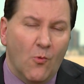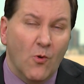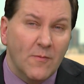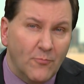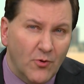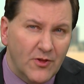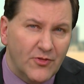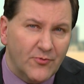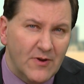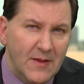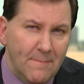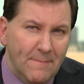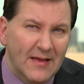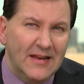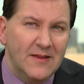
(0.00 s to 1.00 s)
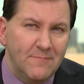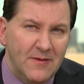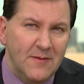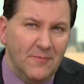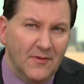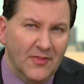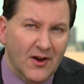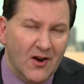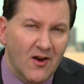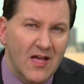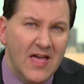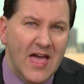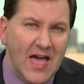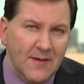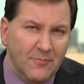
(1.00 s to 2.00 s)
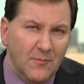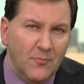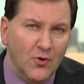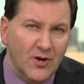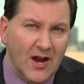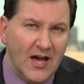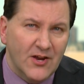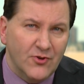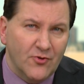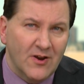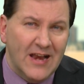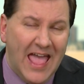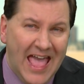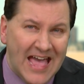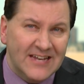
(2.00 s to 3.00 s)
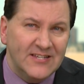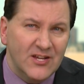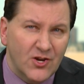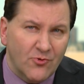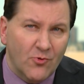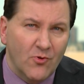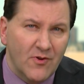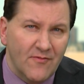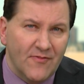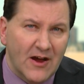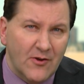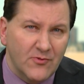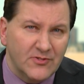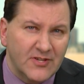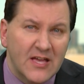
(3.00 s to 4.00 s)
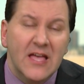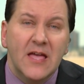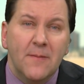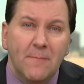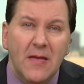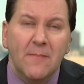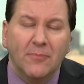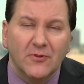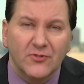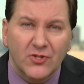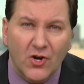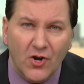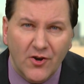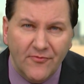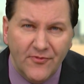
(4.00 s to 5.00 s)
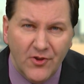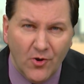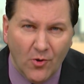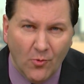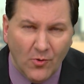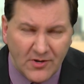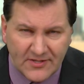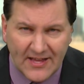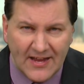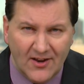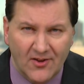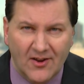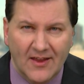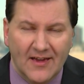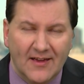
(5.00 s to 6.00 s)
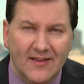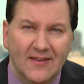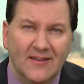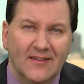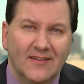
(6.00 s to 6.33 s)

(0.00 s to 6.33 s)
1.3 billion people there have been put under an anti-coronavirus people's curfew. What does that look like?